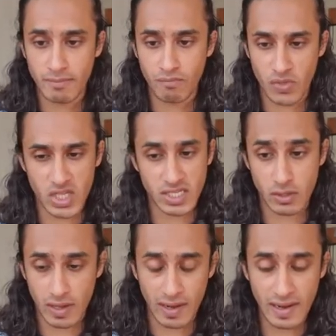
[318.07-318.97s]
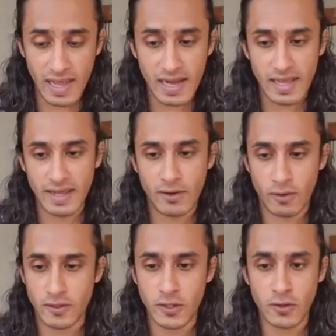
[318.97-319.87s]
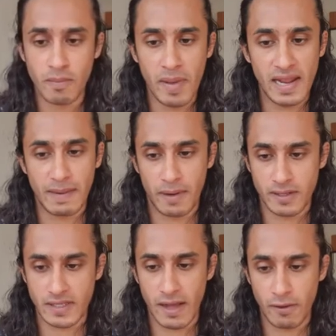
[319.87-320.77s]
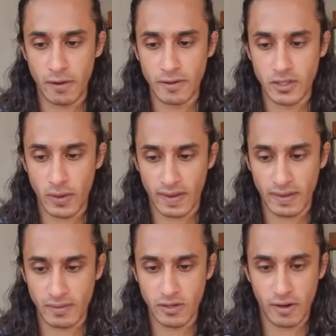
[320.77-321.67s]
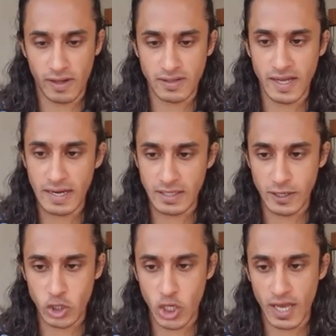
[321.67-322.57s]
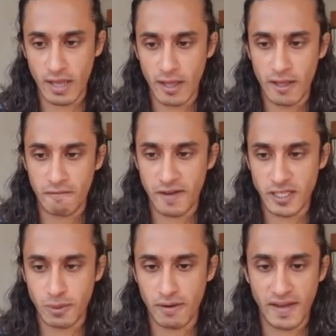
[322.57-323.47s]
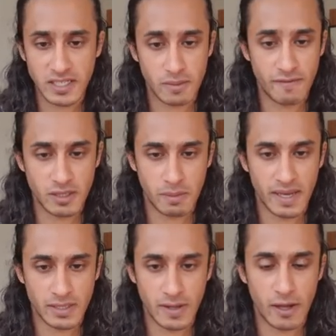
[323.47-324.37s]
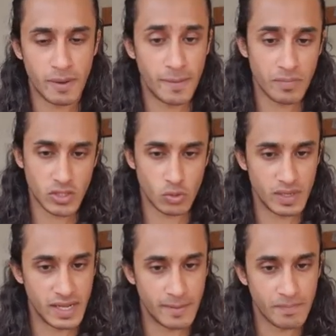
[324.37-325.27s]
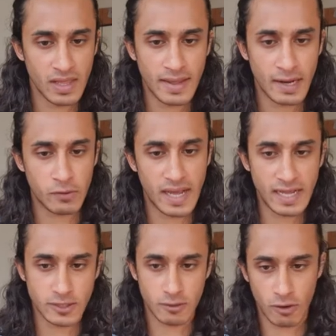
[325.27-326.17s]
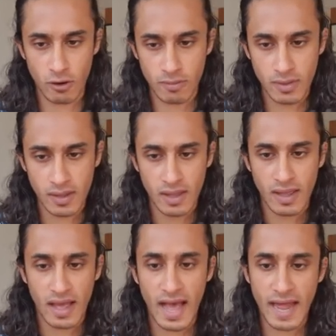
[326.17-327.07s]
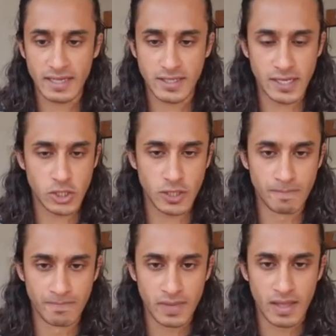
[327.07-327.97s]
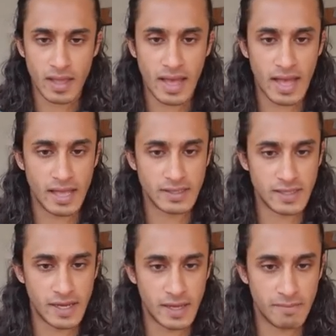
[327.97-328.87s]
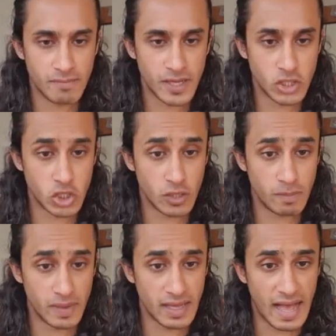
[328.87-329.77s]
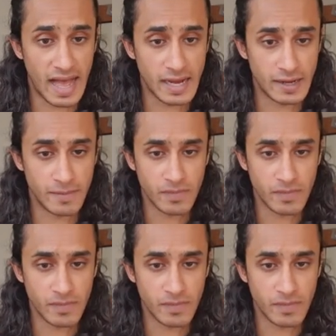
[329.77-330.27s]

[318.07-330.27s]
This has clearly got 2 million plus downloads, so I can tell it's legit. Facebook Pixel Helper. That's all we need. Click on Add to Chrome, add extension, and should be added.